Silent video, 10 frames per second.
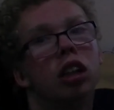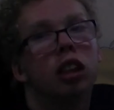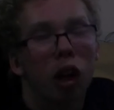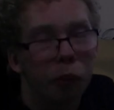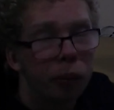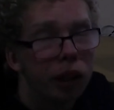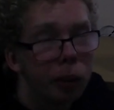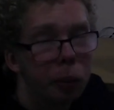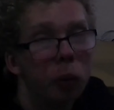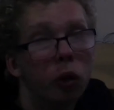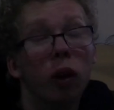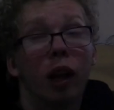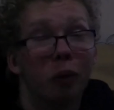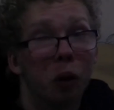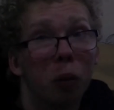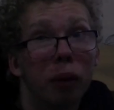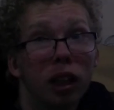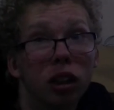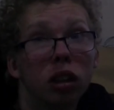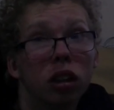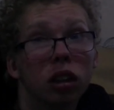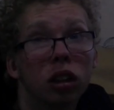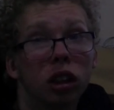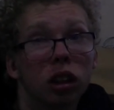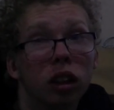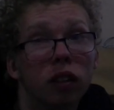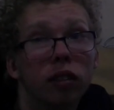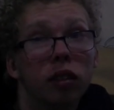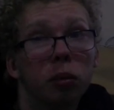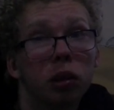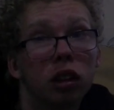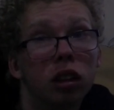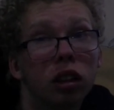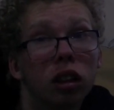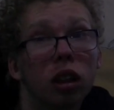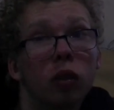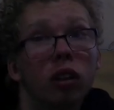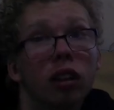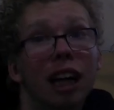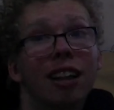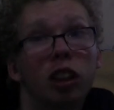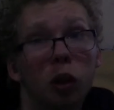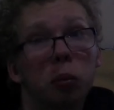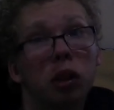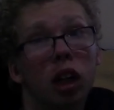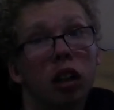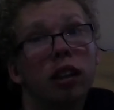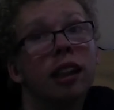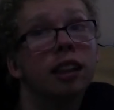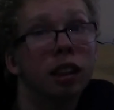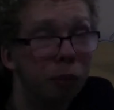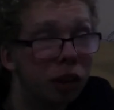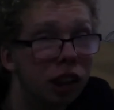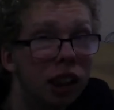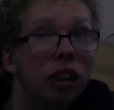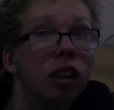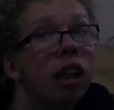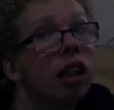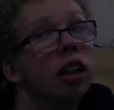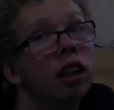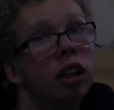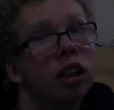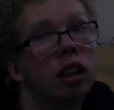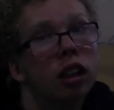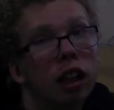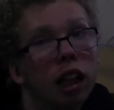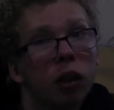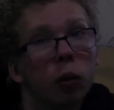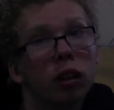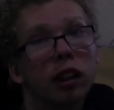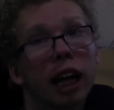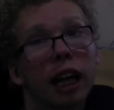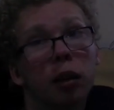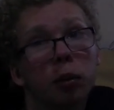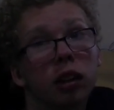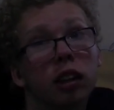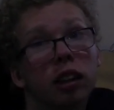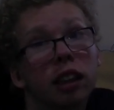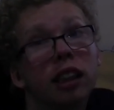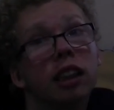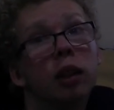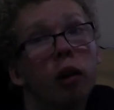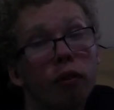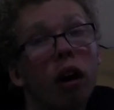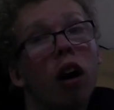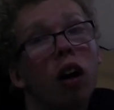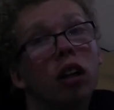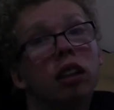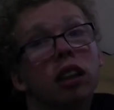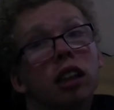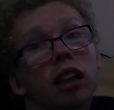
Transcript: Some people don't have a lot of patience with computers, so you want to get the job done. This is the machine that you want to get, because this is fast,